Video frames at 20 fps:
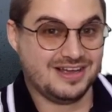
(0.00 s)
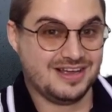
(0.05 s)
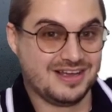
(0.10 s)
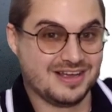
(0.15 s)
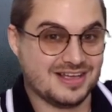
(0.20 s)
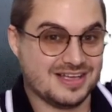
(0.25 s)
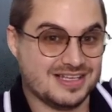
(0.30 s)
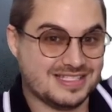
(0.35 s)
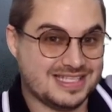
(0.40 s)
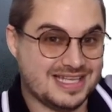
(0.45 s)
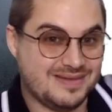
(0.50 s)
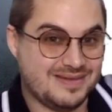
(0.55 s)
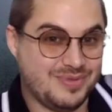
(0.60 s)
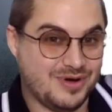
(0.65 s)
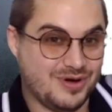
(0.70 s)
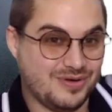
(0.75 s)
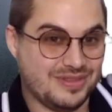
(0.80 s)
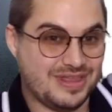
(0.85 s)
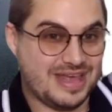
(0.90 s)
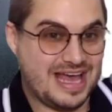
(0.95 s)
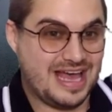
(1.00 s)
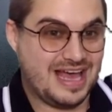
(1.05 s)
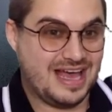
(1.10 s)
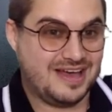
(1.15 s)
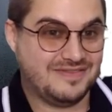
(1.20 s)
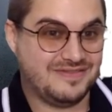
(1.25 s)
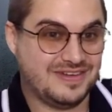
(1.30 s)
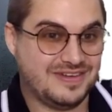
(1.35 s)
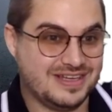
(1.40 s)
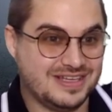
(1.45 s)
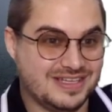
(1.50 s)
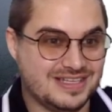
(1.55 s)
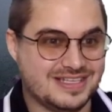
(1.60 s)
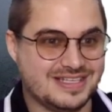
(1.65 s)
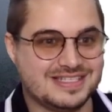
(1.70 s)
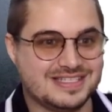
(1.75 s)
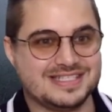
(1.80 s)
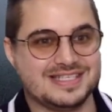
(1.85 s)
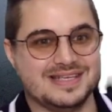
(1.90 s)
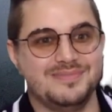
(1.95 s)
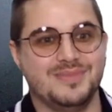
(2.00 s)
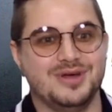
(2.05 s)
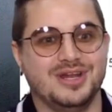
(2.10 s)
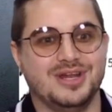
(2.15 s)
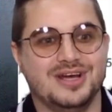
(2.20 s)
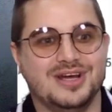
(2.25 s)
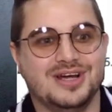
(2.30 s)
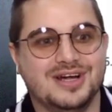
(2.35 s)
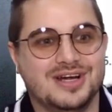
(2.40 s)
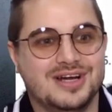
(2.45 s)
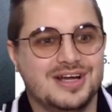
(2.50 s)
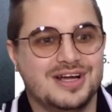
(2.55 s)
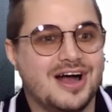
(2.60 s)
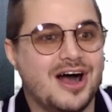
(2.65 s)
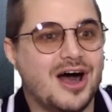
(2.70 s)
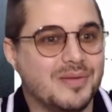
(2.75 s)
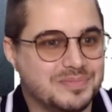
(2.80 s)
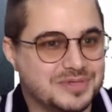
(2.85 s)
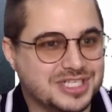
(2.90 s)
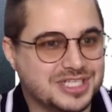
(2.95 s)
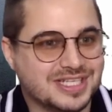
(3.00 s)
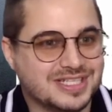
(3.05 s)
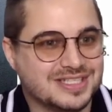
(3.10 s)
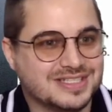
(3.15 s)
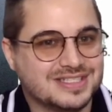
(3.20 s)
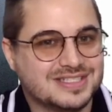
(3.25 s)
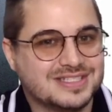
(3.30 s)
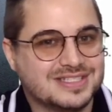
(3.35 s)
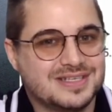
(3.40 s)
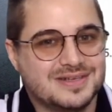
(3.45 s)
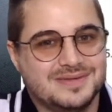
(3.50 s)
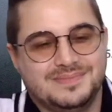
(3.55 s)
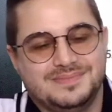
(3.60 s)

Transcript: because they both have similar options.